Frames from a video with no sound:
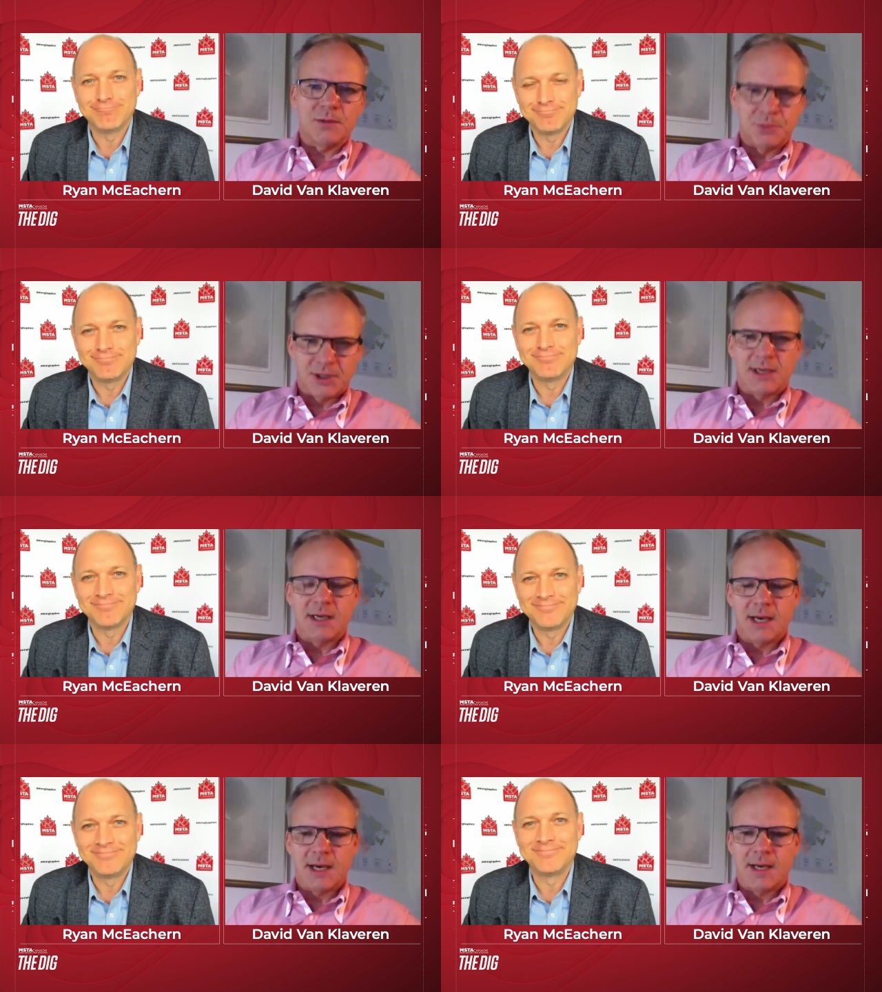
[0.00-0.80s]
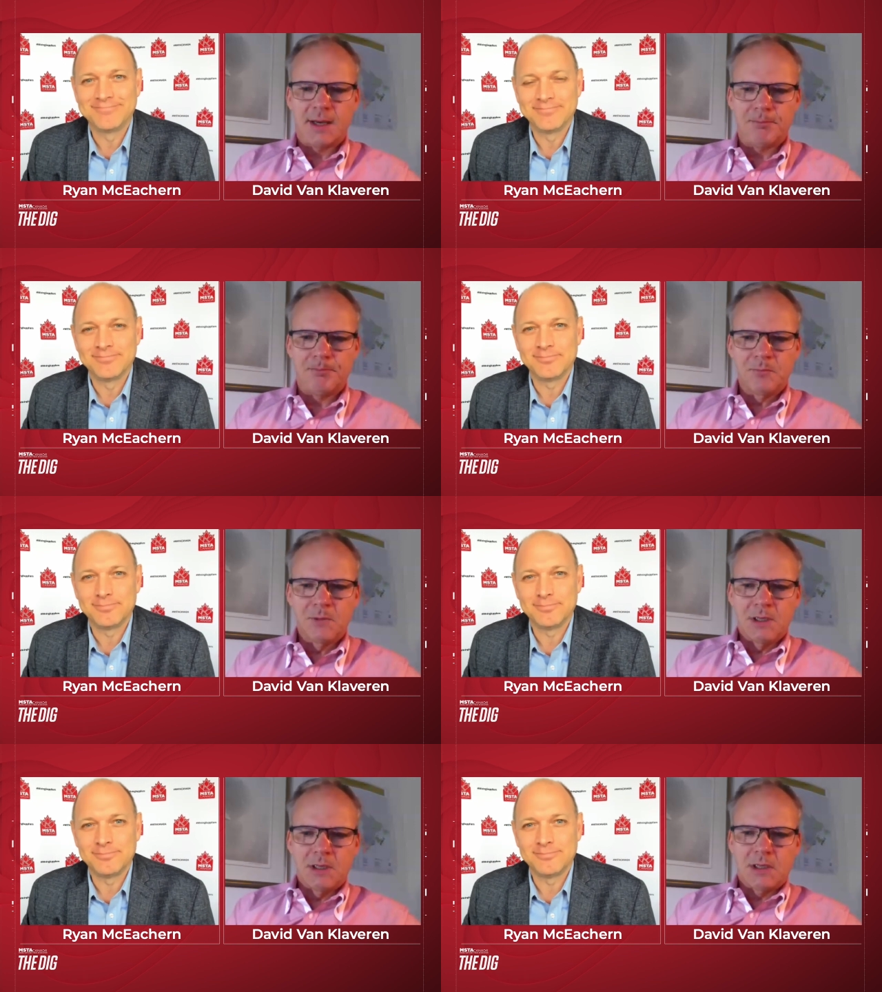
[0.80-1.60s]
Speaker 1: to put it. Um,
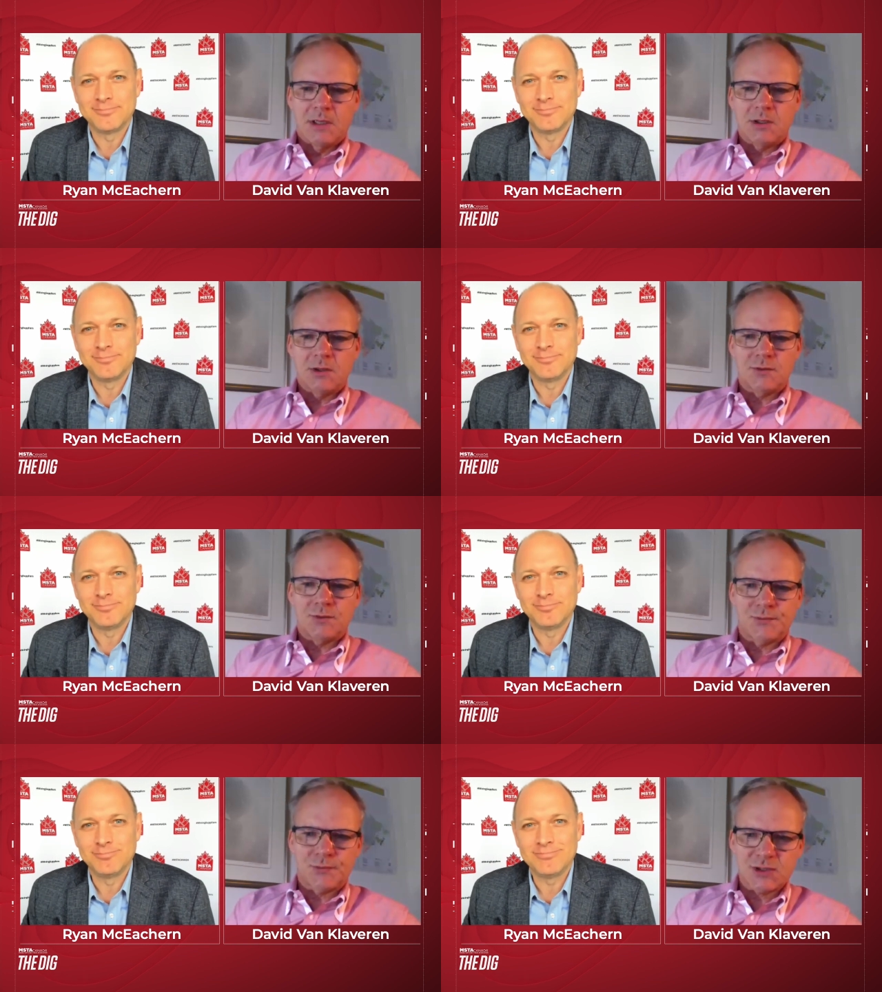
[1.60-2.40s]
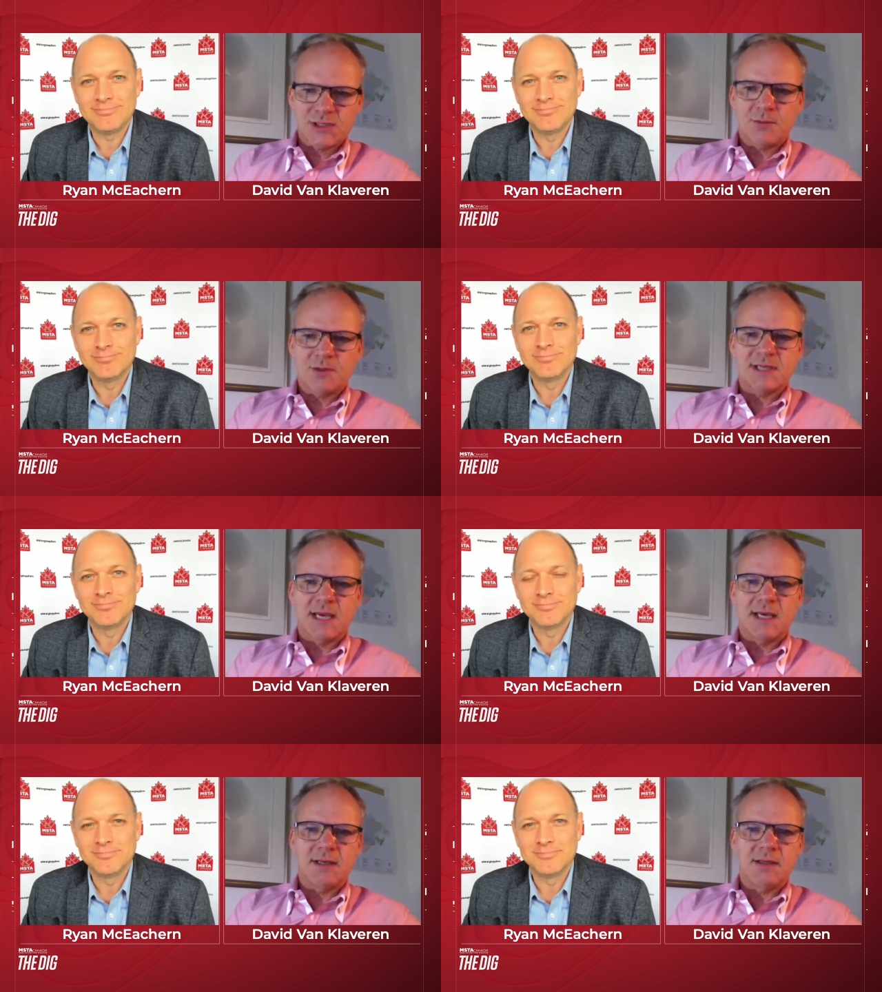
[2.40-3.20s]
first, I will
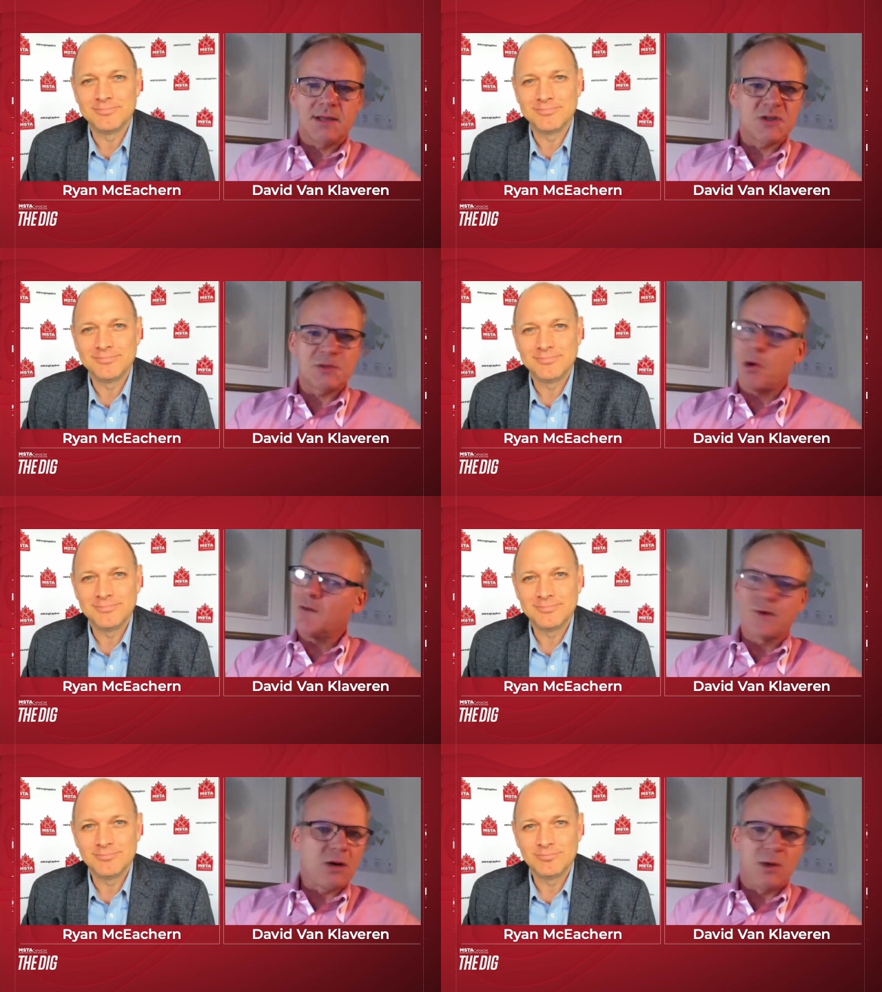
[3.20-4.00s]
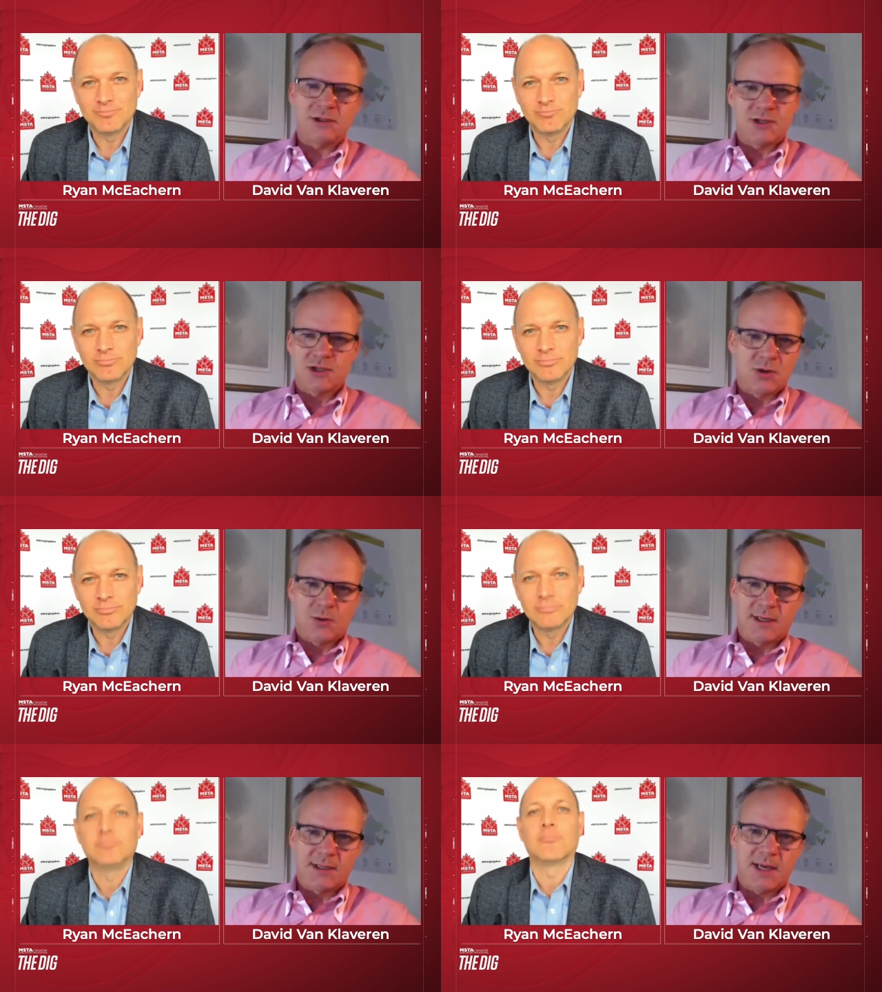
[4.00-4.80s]
say they respond very well to the
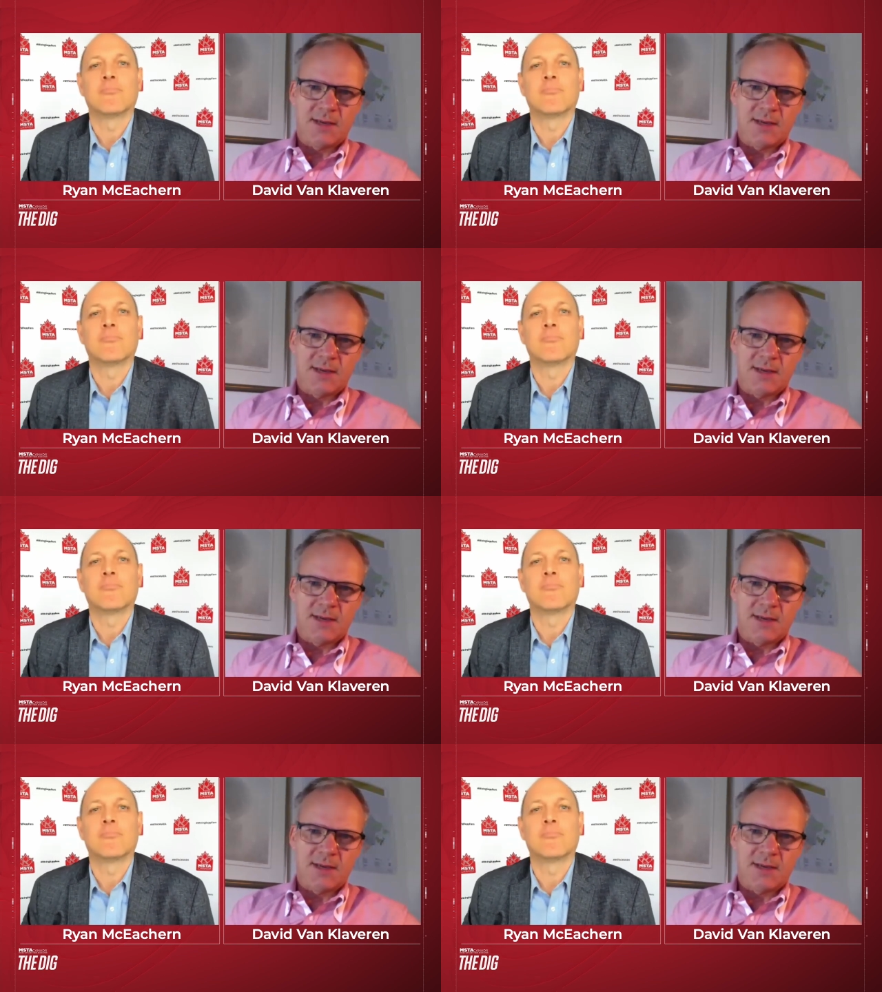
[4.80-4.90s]
story.